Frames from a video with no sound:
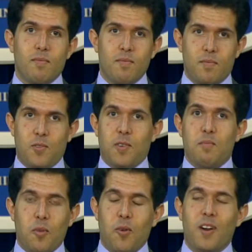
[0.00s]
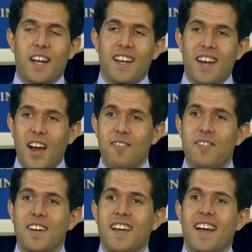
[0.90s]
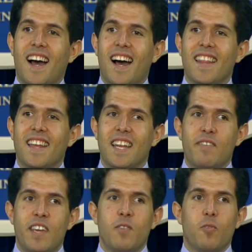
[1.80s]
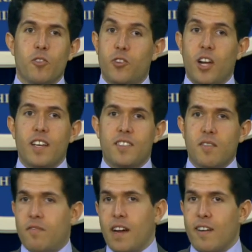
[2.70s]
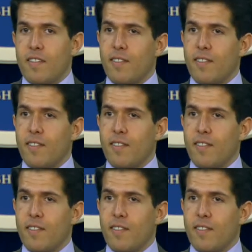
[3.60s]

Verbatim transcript: sort of boring enough, that if he were just a very,